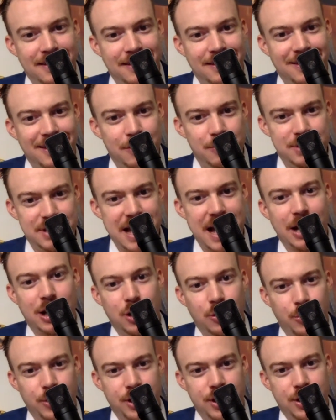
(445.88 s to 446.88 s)
he was not
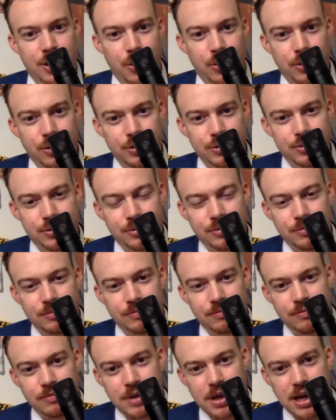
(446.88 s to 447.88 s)
good with the donors,
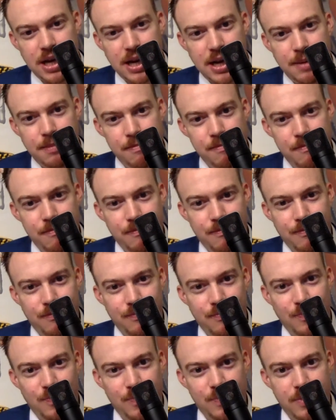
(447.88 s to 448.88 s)
and
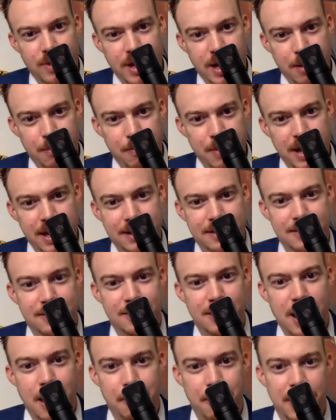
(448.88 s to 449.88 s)
a bit
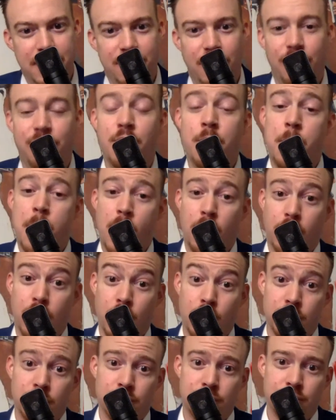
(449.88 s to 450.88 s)
of a football
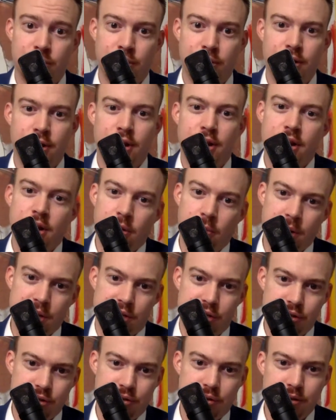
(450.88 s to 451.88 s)
coach,
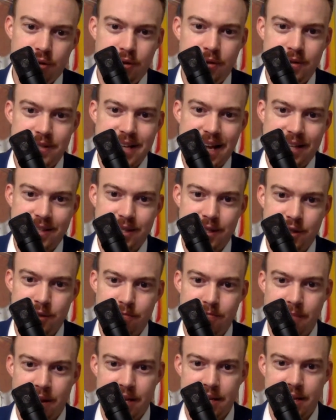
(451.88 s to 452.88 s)
which Texas
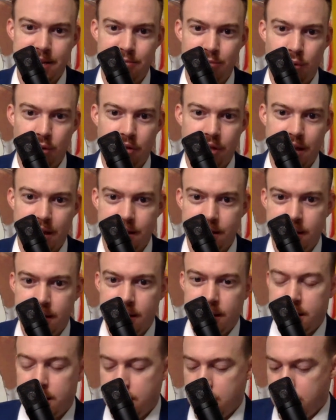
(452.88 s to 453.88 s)
might need more than.
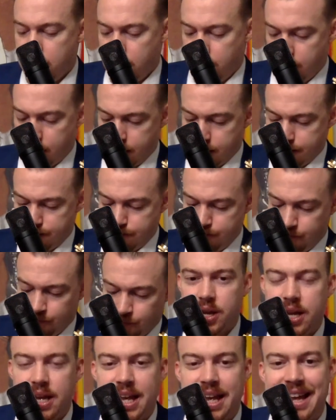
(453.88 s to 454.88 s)

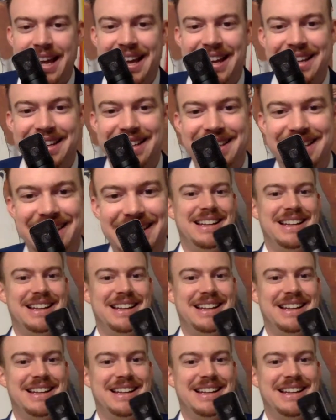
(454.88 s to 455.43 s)
And